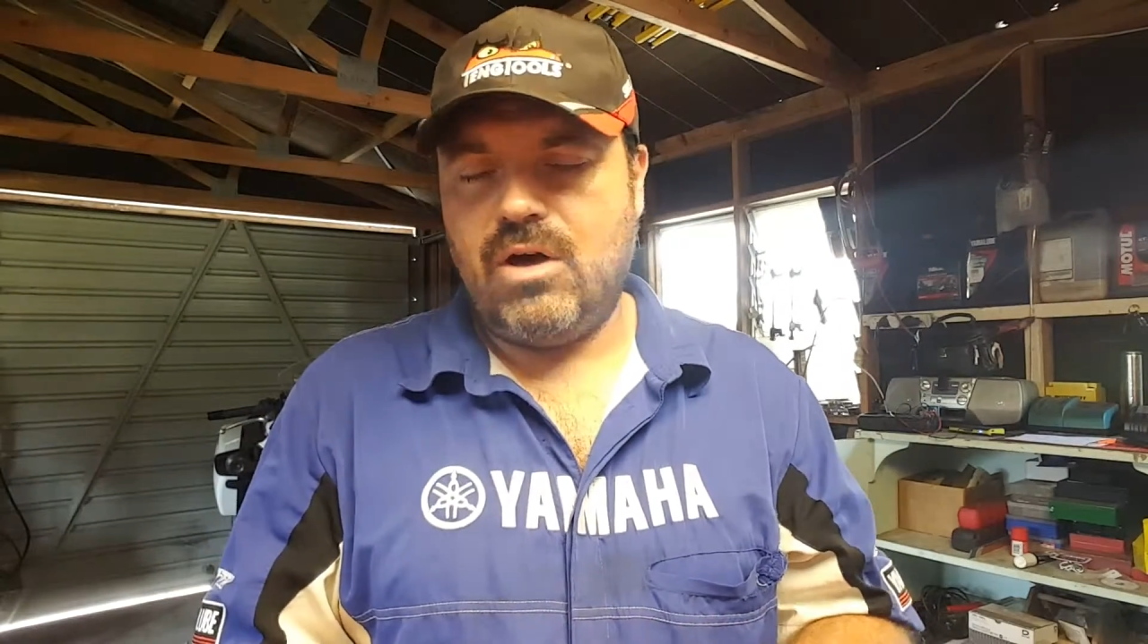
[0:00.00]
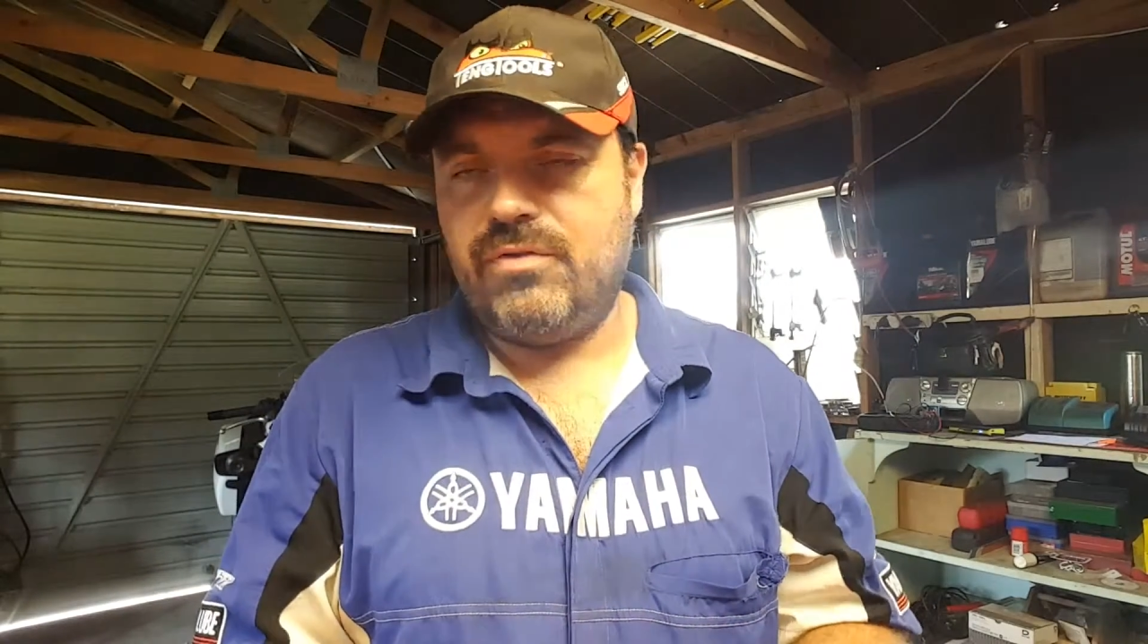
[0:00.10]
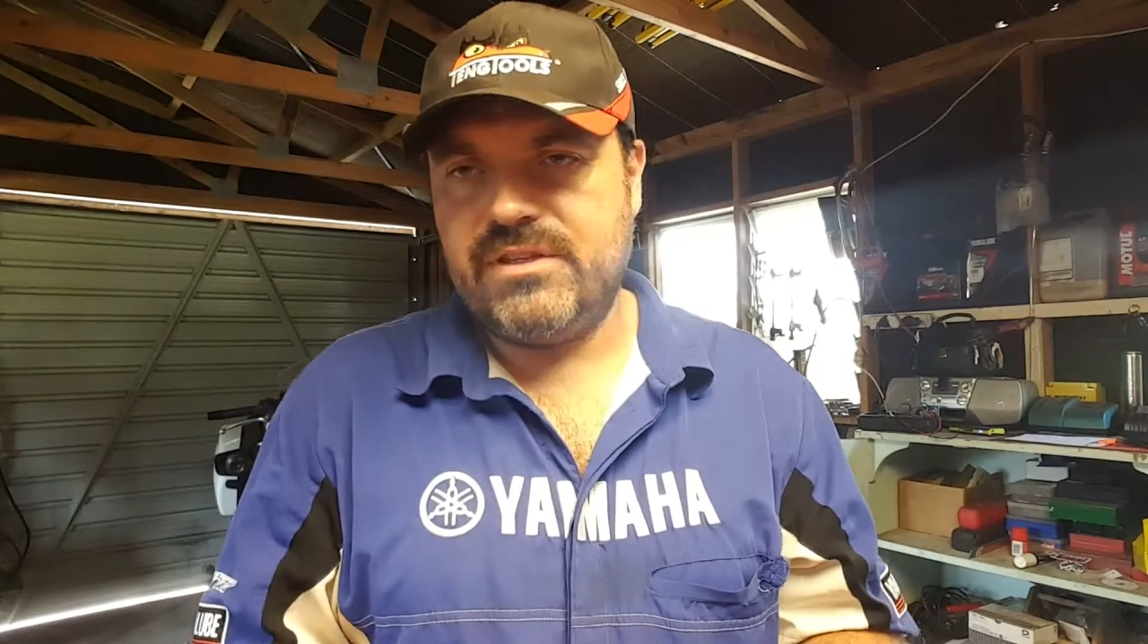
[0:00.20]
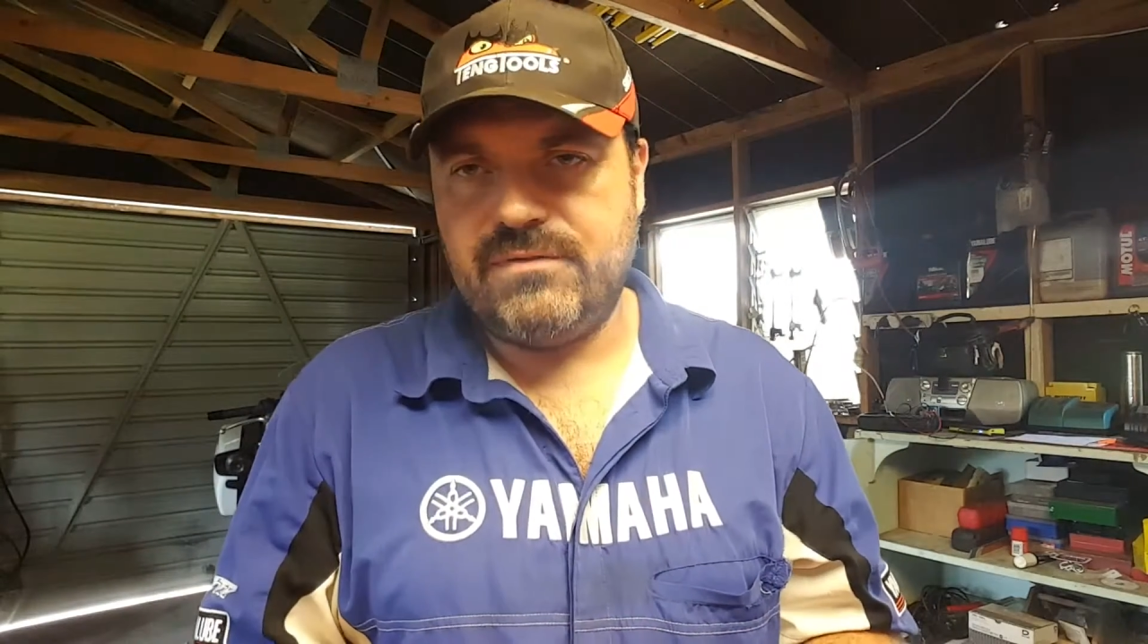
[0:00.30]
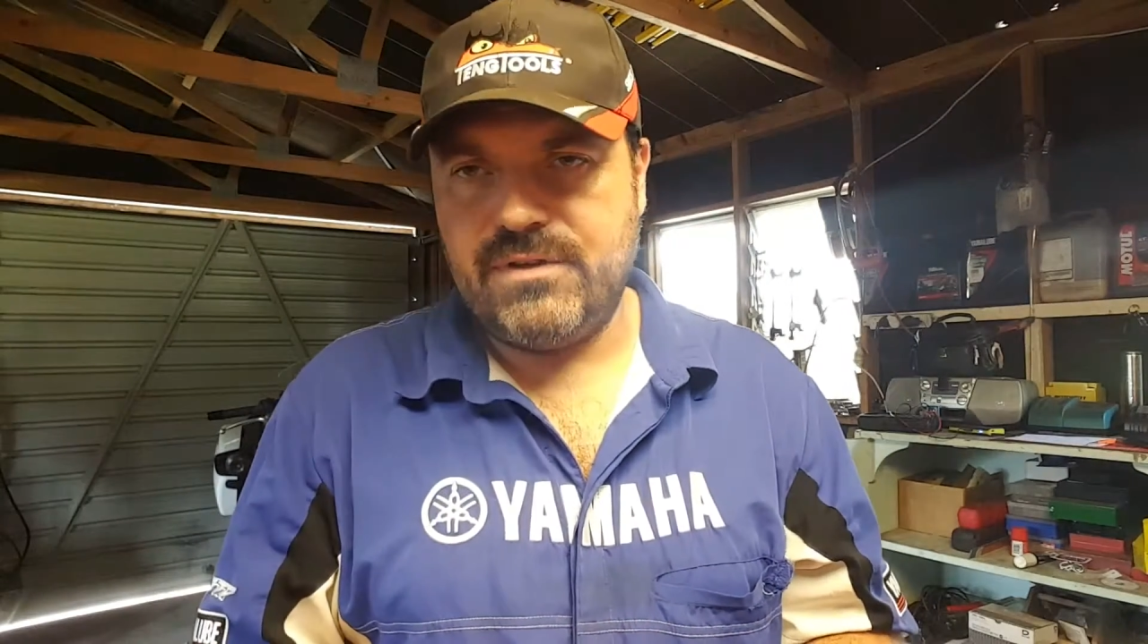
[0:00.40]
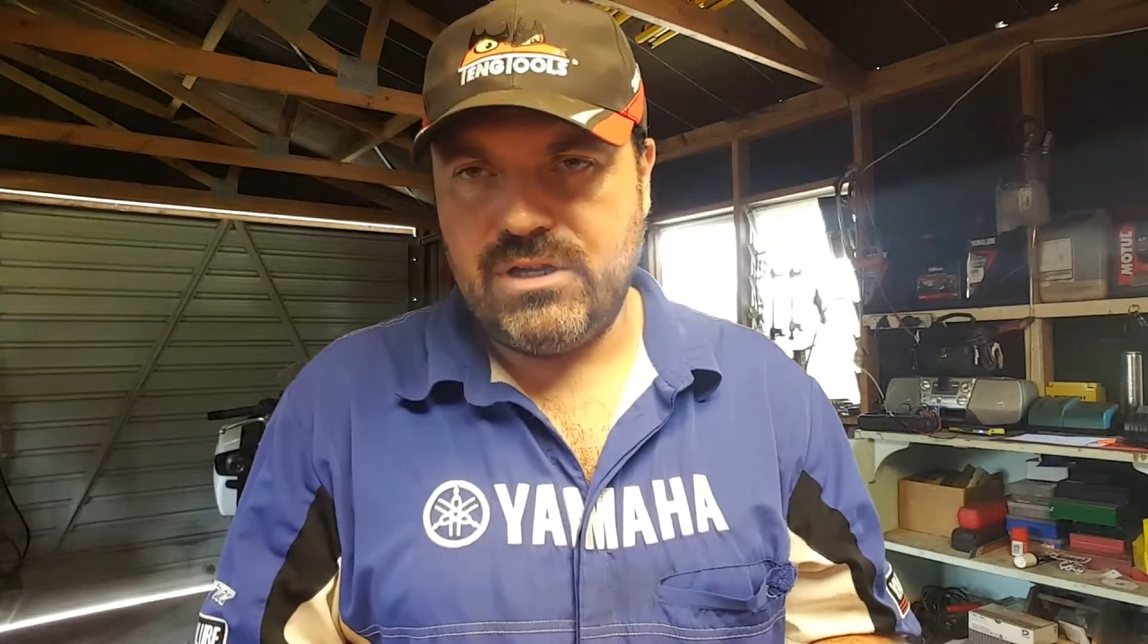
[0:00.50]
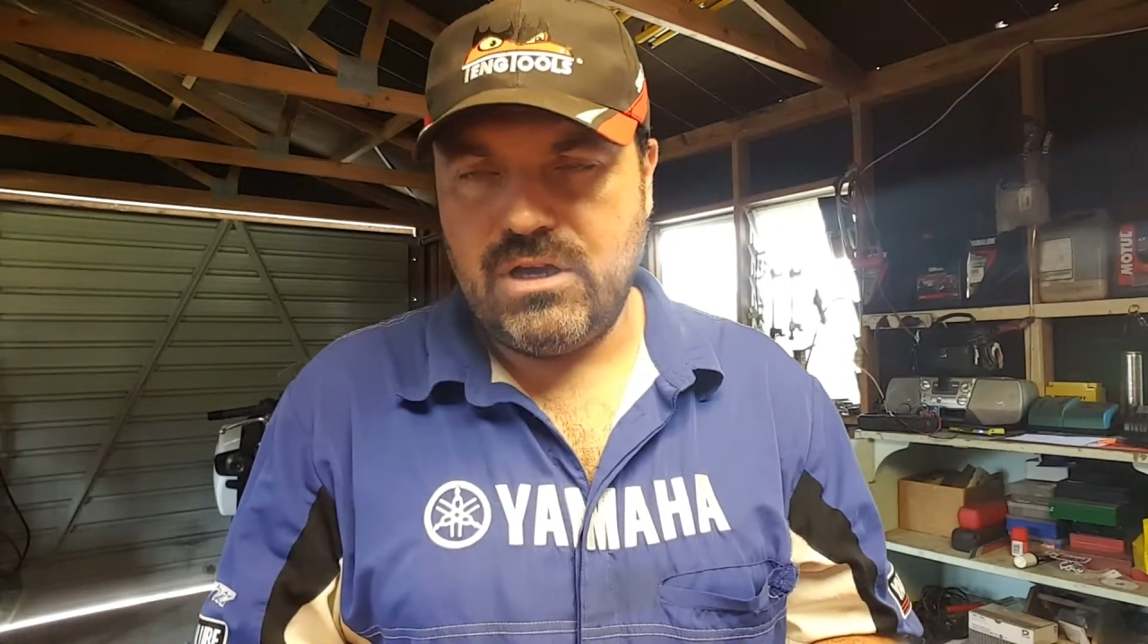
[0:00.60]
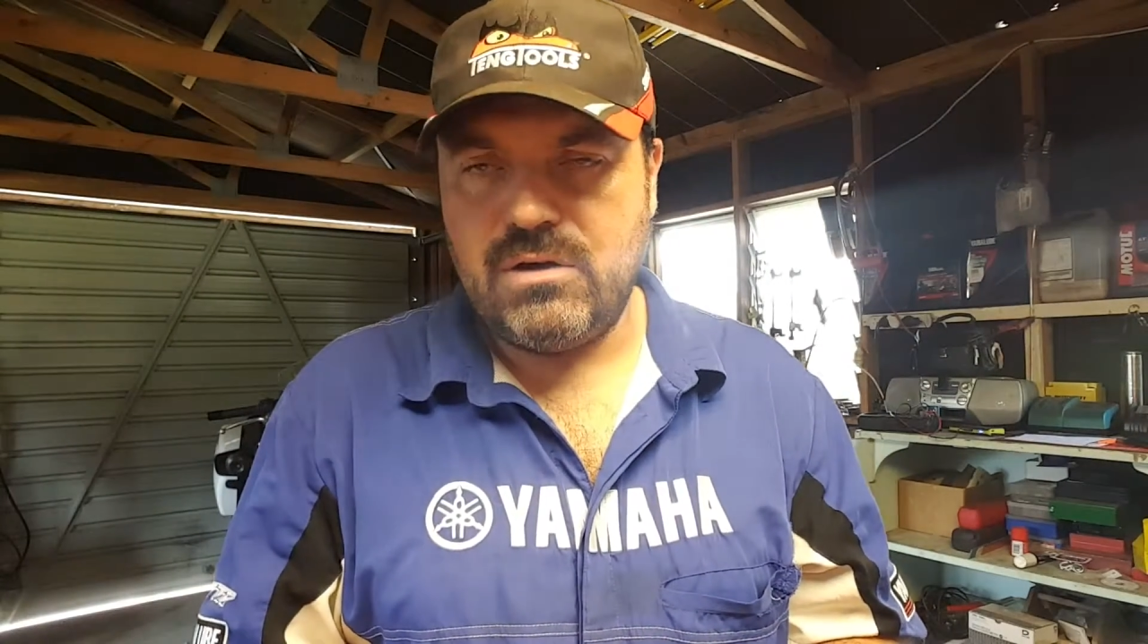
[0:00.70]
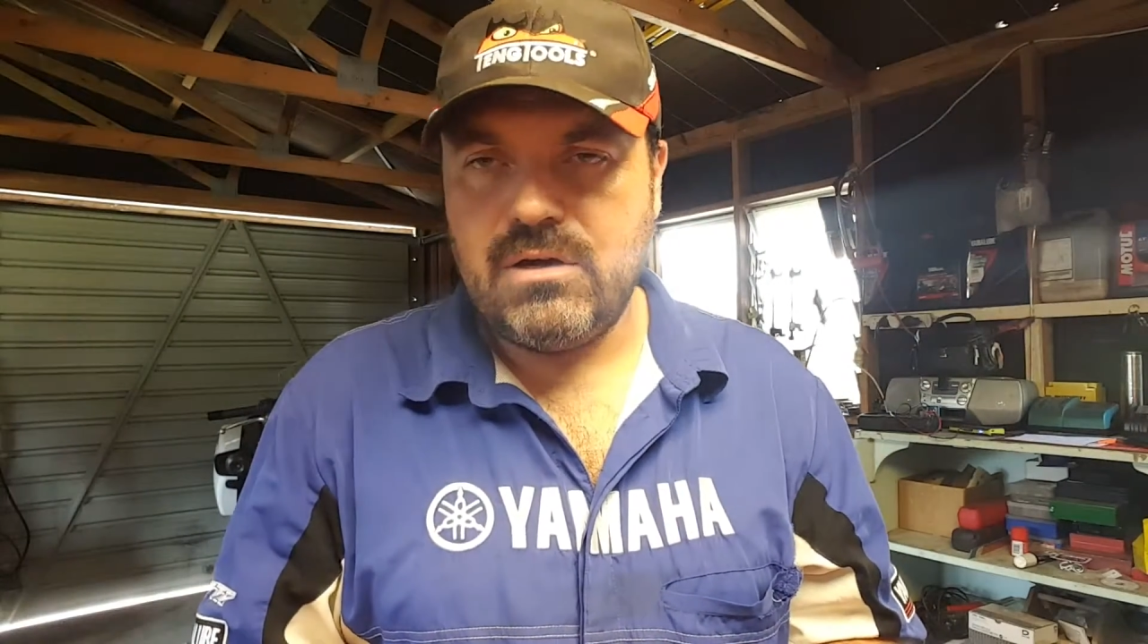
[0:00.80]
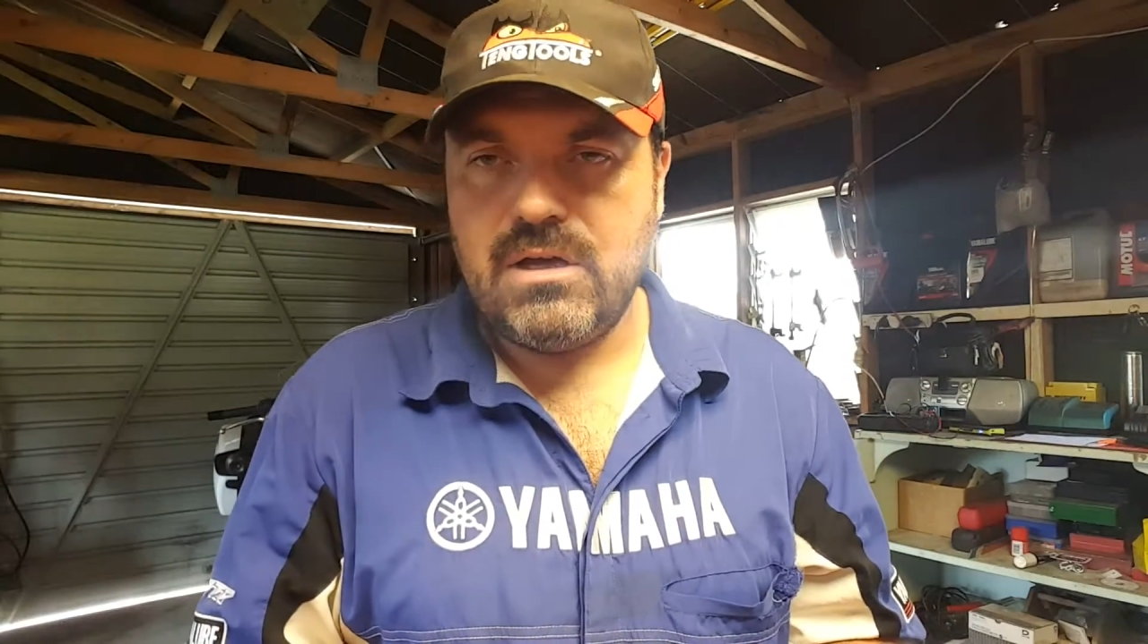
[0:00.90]
on this
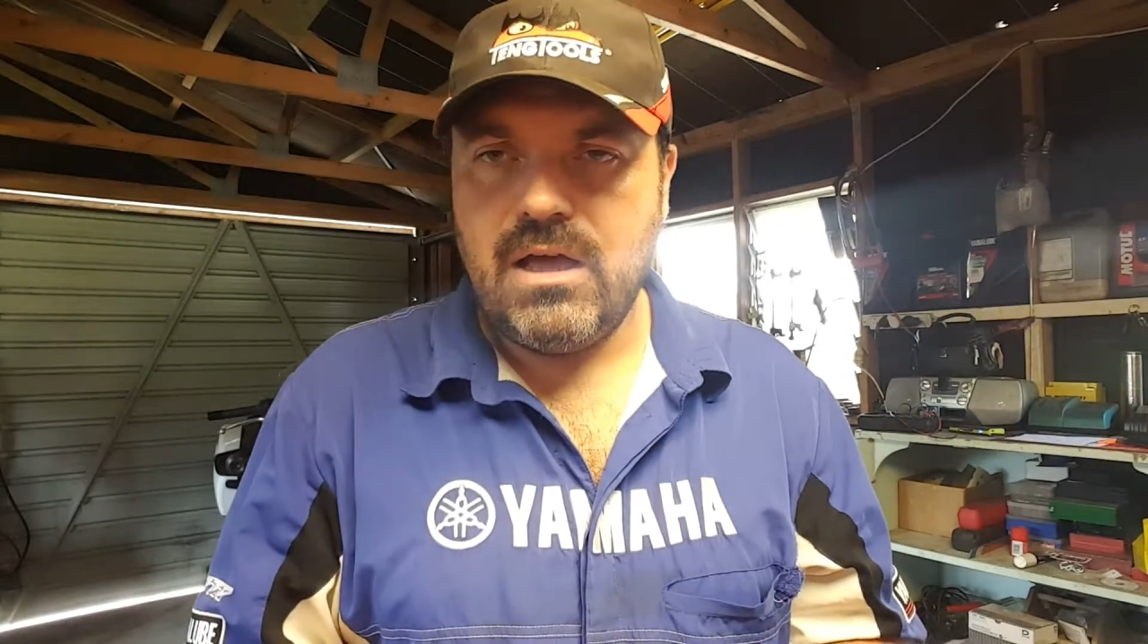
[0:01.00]
video,